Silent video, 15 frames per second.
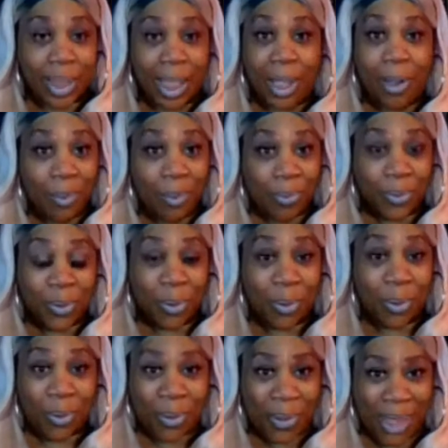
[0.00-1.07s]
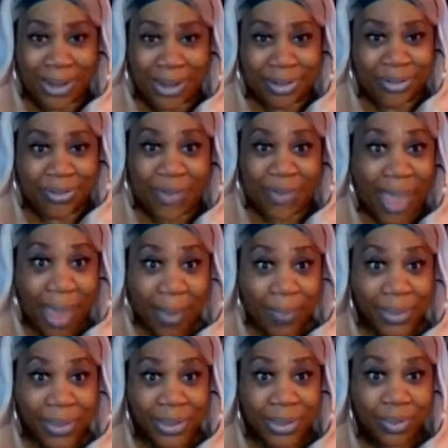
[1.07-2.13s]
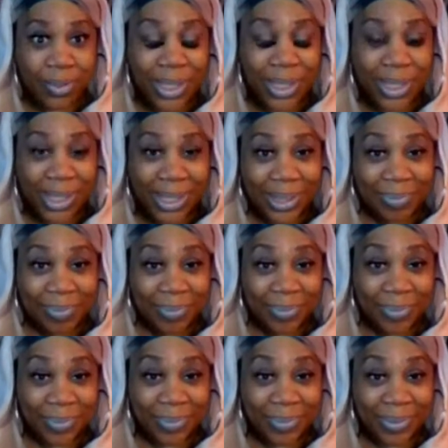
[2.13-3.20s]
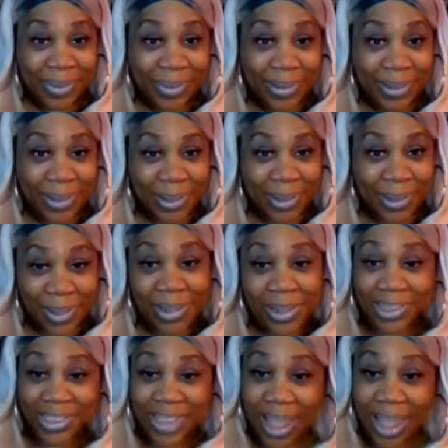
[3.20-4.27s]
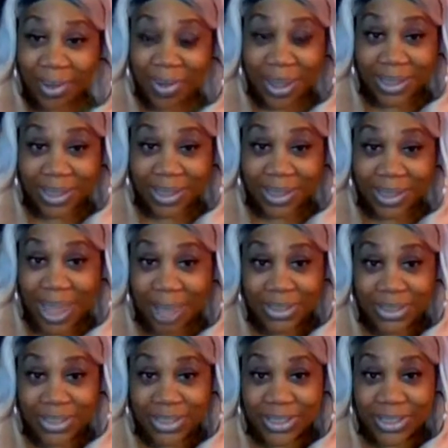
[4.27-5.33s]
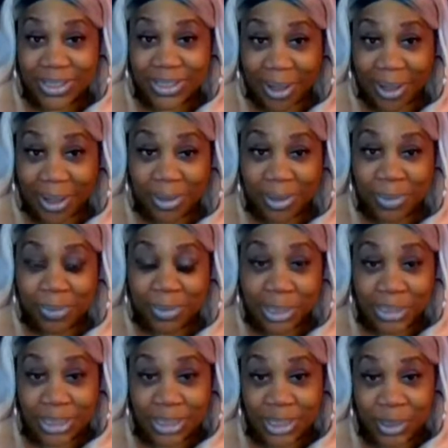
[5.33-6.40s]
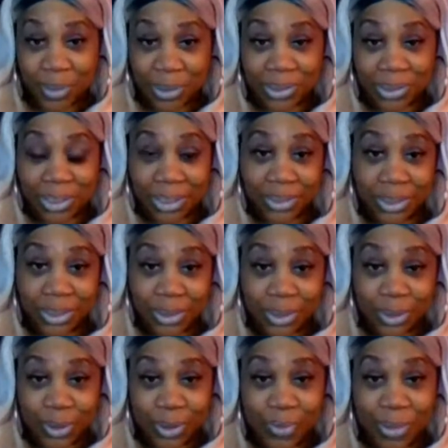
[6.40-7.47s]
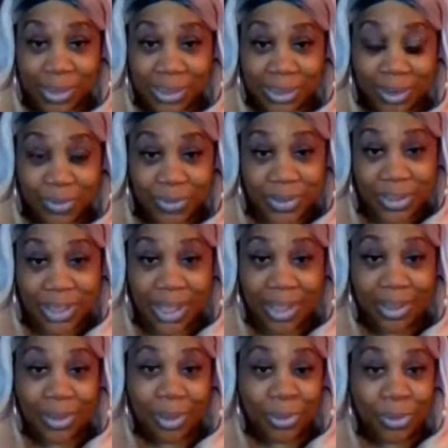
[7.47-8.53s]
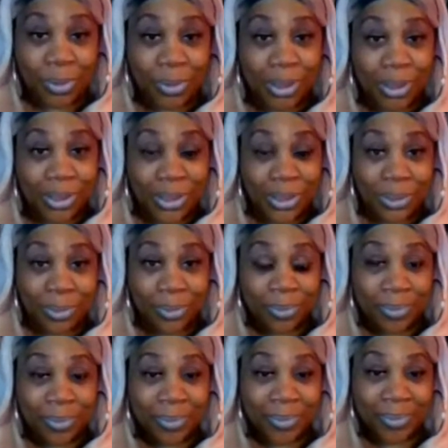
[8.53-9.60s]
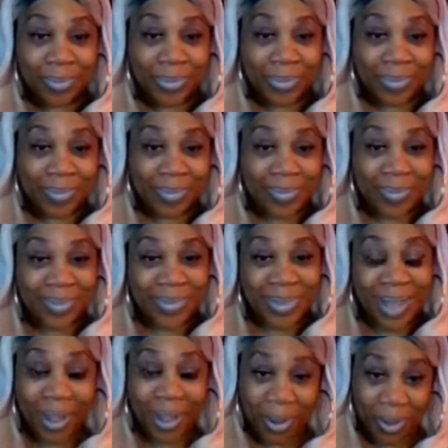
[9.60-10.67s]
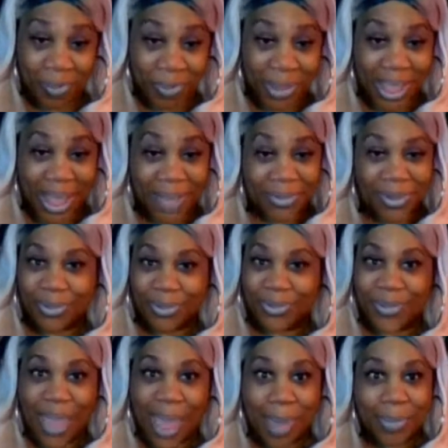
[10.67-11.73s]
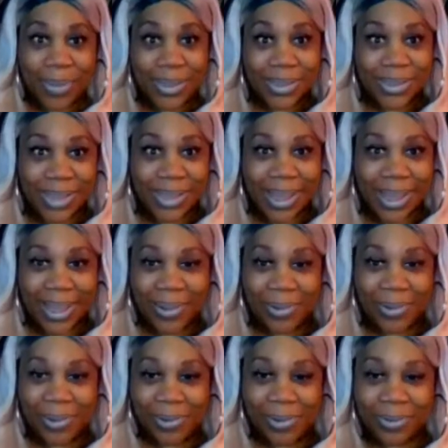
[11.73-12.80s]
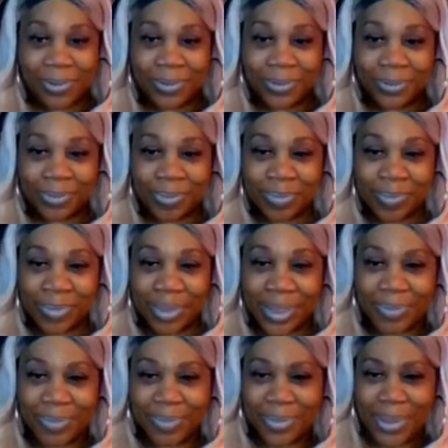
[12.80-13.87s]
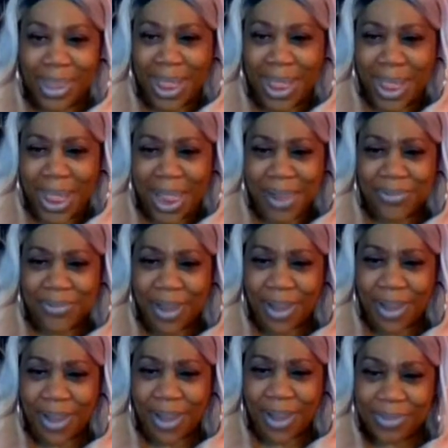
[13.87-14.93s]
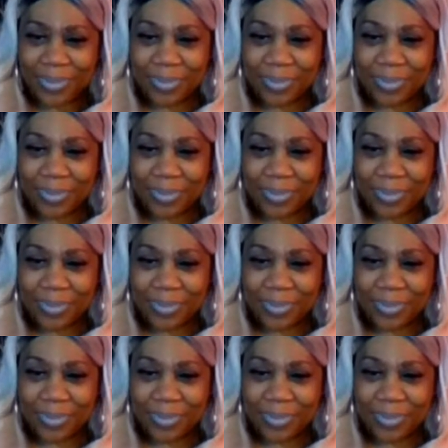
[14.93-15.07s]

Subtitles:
I hope you all had a fabulous weekend. It's not quite time to start, but I just want to introduce myself and say hello to all of you. I hope you have a fabulous day. Hey, Frank.